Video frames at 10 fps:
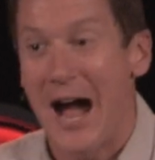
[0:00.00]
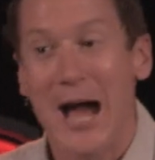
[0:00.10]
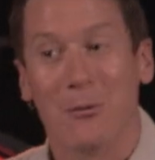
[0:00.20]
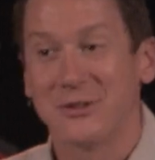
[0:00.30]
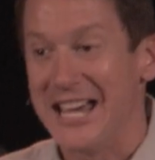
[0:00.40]
I
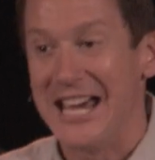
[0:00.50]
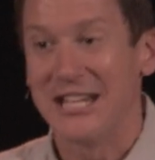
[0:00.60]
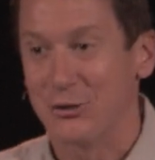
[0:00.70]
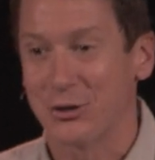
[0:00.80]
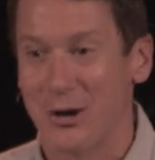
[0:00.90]
will take
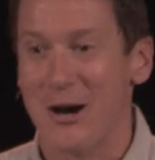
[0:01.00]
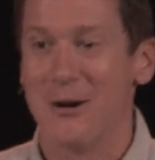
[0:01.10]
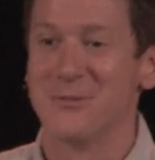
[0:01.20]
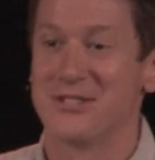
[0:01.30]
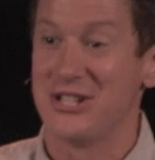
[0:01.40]
your
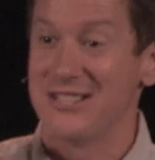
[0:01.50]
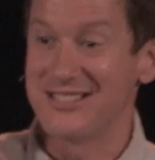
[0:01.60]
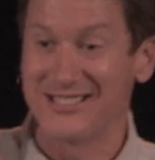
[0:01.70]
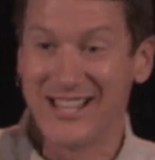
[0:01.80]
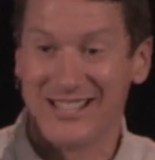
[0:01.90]
crumbs.
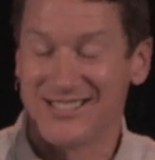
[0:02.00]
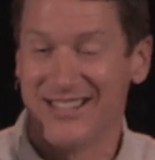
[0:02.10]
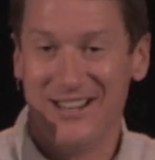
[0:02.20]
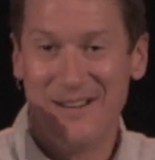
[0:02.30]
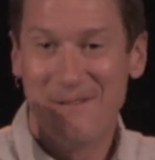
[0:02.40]
Jesus says,
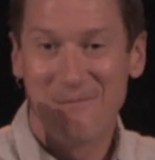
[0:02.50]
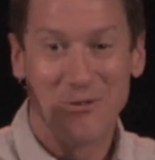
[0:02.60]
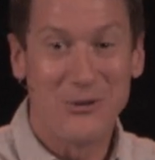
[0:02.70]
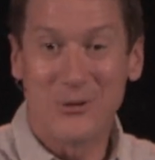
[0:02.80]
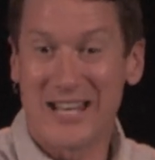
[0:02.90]

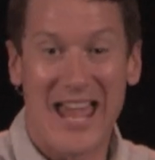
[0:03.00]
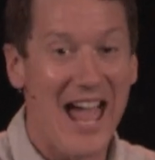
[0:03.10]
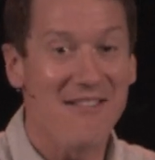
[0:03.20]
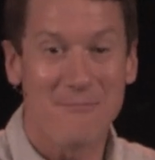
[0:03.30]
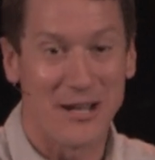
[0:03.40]
You can
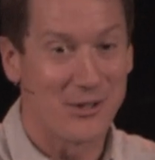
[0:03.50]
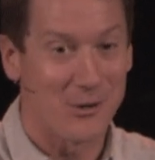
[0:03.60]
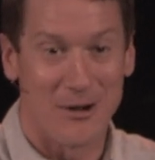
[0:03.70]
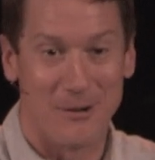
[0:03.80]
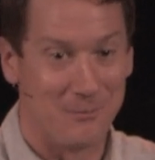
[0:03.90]
have my
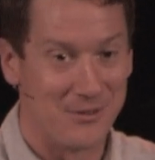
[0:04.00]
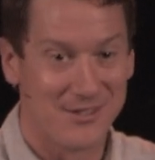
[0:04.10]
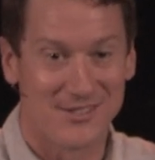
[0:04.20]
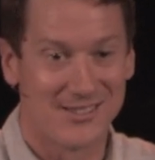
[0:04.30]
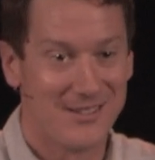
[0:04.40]

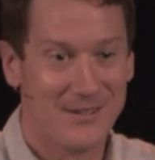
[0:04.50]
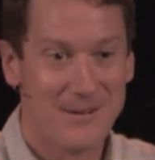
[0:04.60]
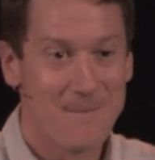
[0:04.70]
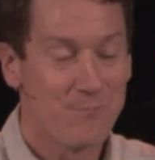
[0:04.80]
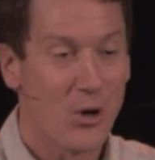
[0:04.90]
crumbs
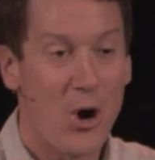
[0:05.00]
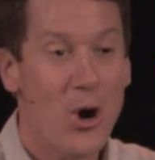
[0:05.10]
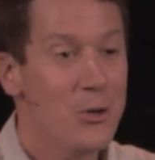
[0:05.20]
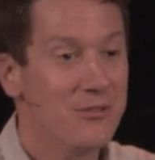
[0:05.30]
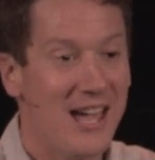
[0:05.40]

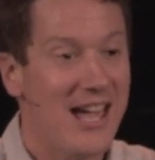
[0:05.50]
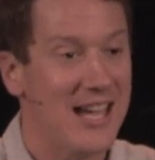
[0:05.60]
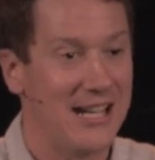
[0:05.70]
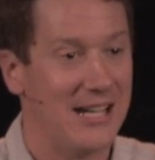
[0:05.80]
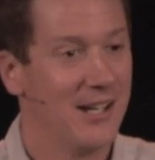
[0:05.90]
all
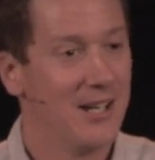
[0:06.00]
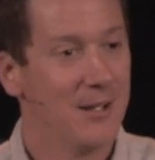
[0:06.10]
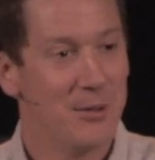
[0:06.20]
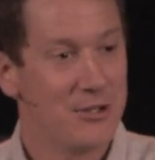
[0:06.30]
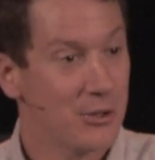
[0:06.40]
day,
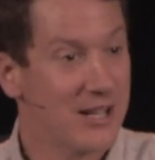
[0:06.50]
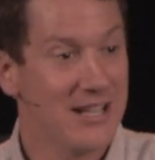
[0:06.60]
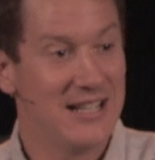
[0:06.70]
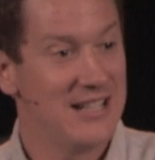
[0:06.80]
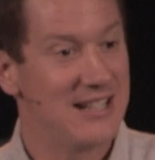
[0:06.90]
but you're going to
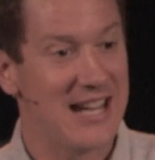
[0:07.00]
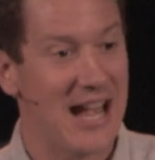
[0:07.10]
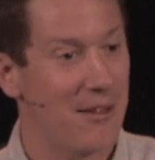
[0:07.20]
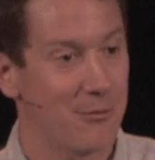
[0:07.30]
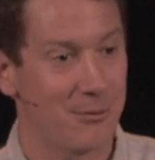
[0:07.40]
need to
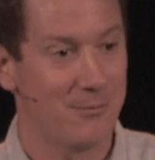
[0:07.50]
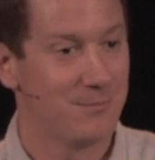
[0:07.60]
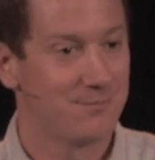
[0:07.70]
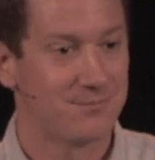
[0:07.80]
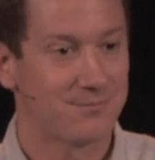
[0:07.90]
gather them.
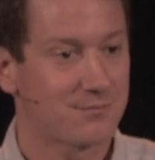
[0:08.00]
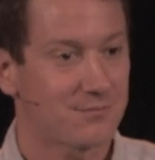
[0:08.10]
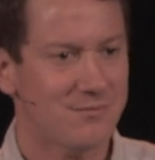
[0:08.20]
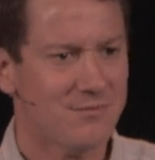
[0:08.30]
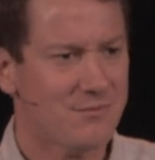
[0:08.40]

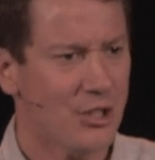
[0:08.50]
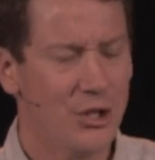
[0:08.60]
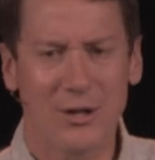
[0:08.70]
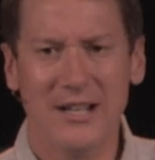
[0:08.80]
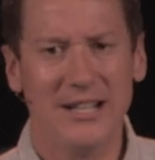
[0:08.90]

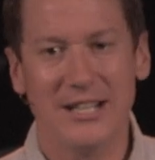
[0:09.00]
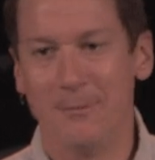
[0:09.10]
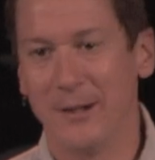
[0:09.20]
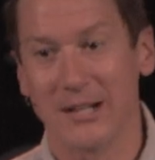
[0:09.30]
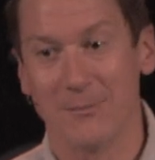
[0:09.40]
You're going to need to
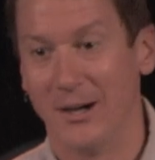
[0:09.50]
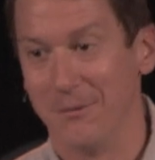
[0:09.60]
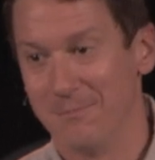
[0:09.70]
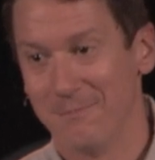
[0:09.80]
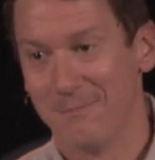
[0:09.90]
pick them up.
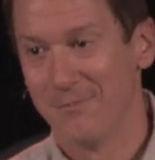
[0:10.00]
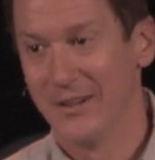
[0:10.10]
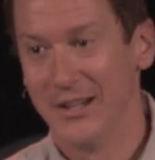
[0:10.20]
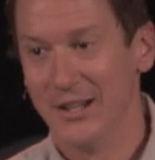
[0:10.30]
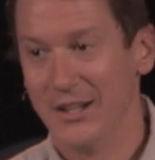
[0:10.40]

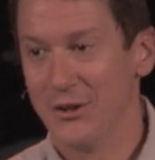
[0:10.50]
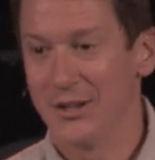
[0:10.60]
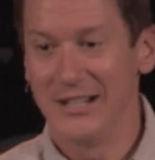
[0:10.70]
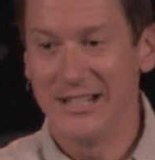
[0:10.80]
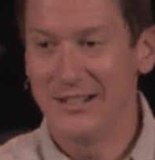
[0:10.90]
You're
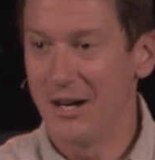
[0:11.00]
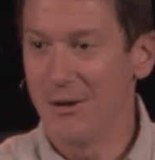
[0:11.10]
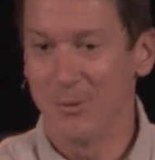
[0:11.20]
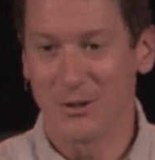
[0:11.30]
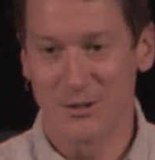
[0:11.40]
going to need to
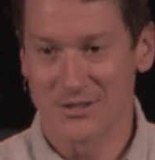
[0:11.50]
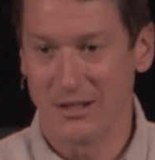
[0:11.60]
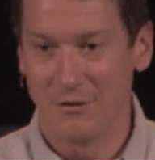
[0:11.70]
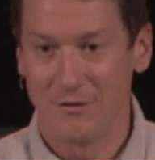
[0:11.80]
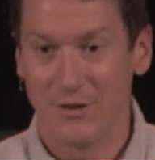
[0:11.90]
humble
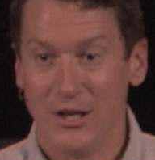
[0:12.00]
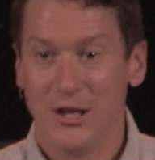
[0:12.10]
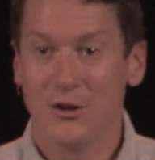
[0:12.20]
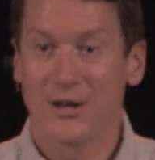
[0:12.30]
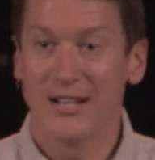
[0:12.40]
yourself.
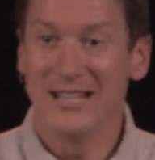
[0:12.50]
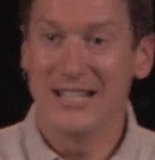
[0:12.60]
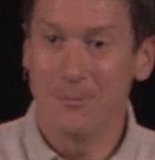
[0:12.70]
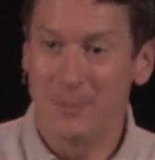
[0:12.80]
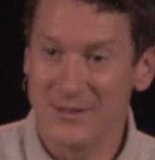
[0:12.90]
You're going to
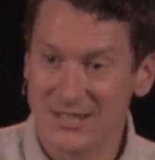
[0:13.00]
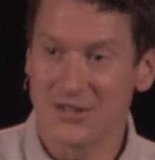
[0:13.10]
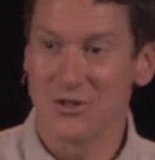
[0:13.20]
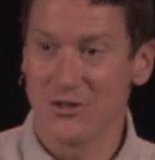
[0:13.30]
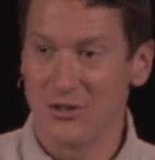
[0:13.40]
need to
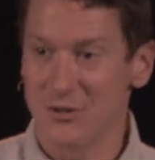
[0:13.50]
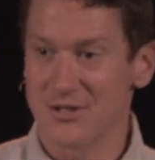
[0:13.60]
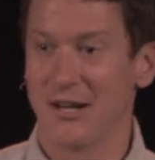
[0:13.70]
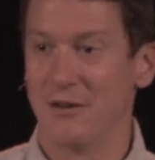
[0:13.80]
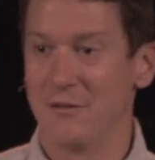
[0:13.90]
position
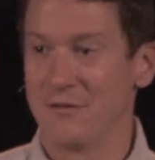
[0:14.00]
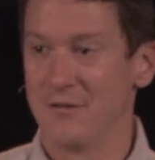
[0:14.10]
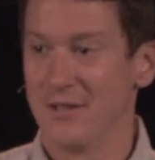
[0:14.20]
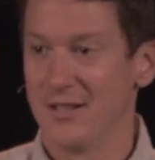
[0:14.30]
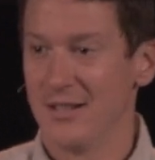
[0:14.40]
yourself
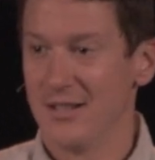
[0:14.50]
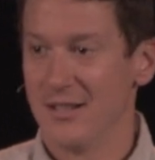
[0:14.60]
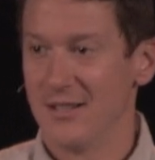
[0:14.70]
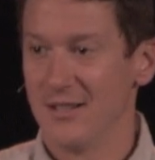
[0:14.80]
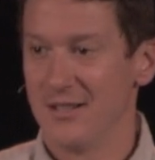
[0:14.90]

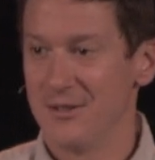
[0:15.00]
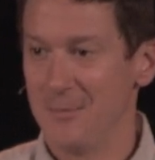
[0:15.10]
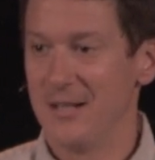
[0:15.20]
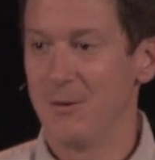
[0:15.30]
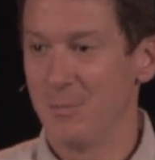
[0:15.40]
to
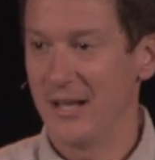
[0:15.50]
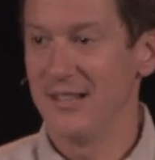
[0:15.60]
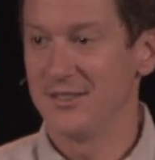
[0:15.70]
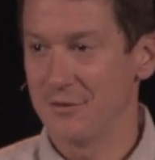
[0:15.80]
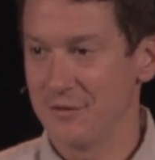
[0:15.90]
be in a
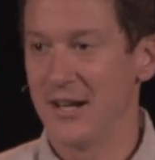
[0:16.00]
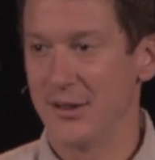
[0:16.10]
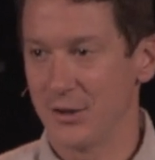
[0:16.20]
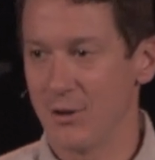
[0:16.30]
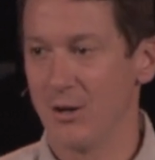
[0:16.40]
place to find
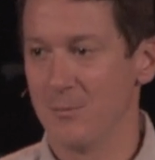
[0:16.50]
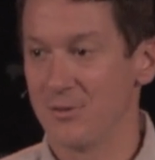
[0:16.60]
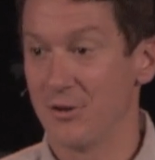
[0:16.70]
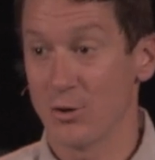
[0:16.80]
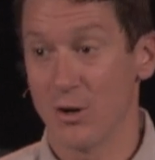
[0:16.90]
the crumbs.
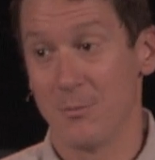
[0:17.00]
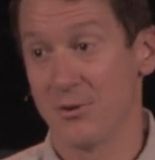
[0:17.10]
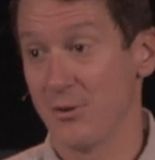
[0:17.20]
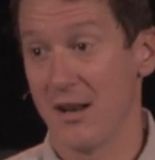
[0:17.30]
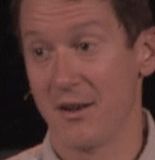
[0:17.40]
The crumbs are
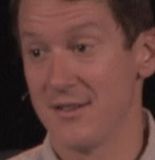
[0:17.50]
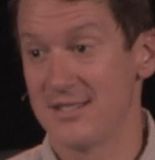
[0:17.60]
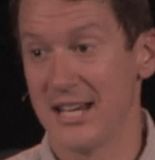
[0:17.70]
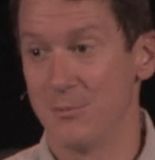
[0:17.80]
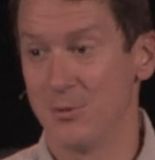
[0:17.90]
not on the
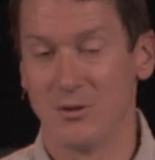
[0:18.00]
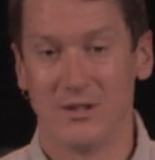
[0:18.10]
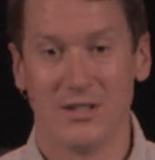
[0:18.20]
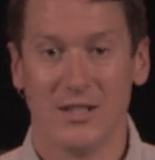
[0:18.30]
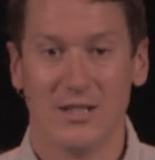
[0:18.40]
table,
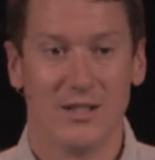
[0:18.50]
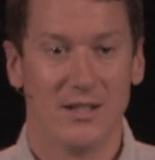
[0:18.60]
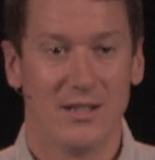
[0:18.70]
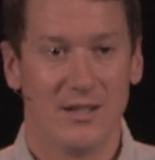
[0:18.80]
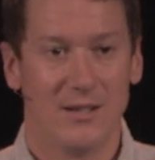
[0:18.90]

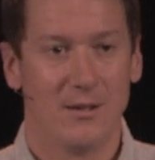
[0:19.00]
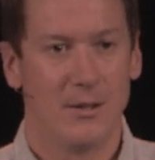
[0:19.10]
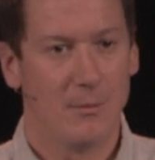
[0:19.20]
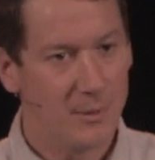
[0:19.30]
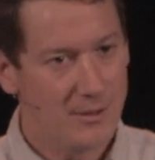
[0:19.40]

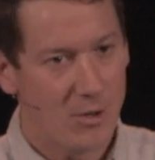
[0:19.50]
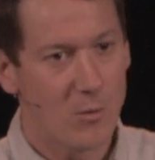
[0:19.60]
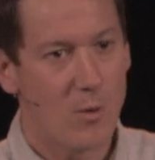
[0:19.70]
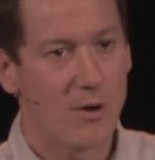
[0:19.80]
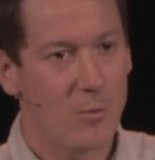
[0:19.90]
but don't
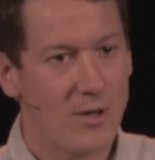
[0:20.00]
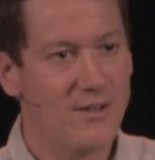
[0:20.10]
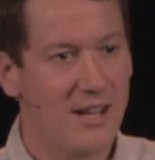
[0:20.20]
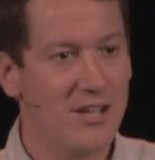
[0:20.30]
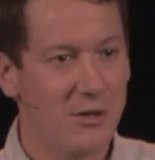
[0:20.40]
worry, one
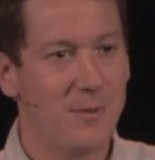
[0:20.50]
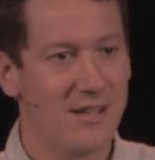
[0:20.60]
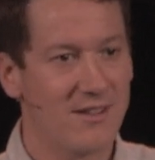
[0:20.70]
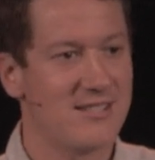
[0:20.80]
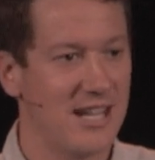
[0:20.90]
day you'll be
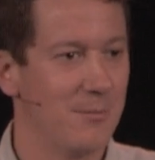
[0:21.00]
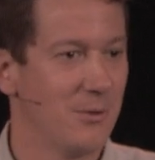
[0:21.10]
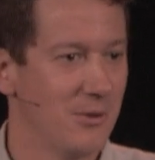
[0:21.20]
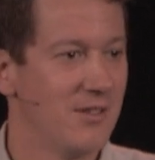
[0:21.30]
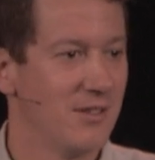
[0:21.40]
at the
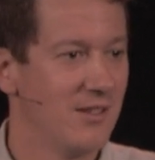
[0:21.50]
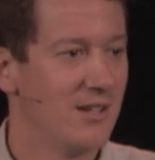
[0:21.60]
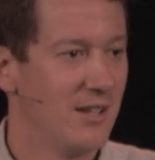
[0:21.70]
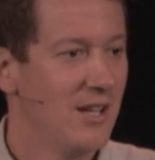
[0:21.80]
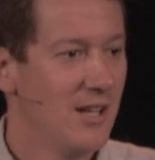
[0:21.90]
table
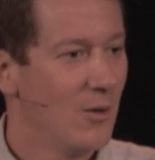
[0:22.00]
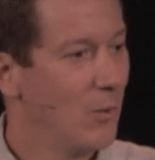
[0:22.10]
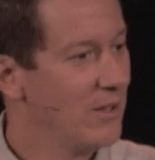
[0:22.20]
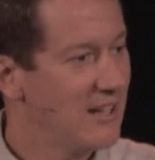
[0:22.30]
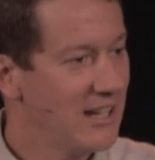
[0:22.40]

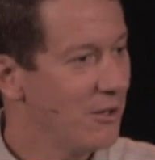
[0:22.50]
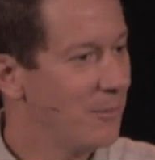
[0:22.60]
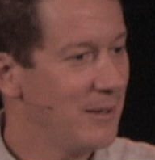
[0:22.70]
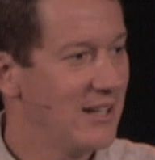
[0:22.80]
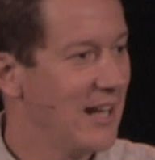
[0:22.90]
one day you'll
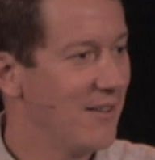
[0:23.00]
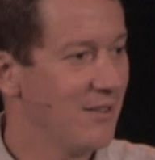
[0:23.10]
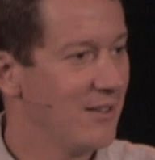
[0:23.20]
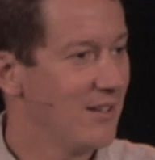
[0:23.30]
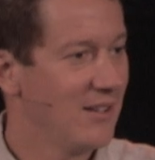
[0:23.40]
be in
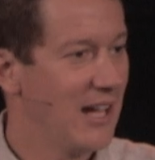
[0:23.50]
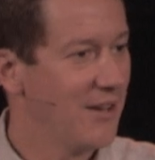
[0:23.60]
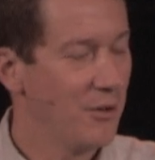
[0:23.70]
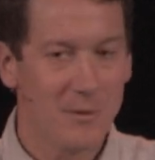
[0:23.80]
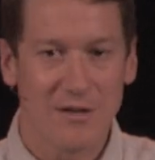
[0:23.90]
heaven, and
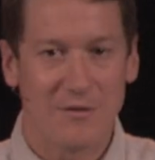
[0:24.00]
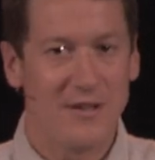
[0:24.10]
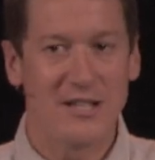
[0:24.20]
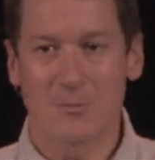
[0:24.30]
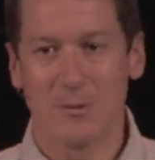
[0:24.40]
there'll be a
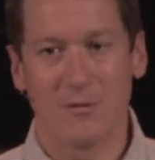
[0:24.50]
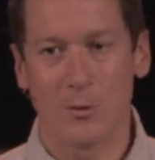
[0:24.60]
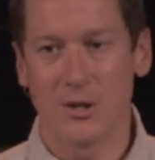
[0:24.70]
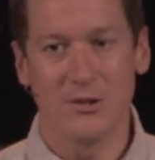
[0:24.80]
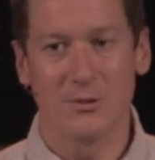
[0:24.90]
feast
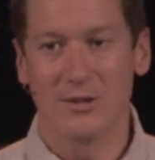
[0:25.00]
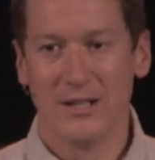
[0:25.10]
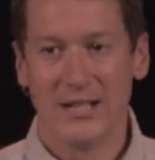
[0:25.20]
before you.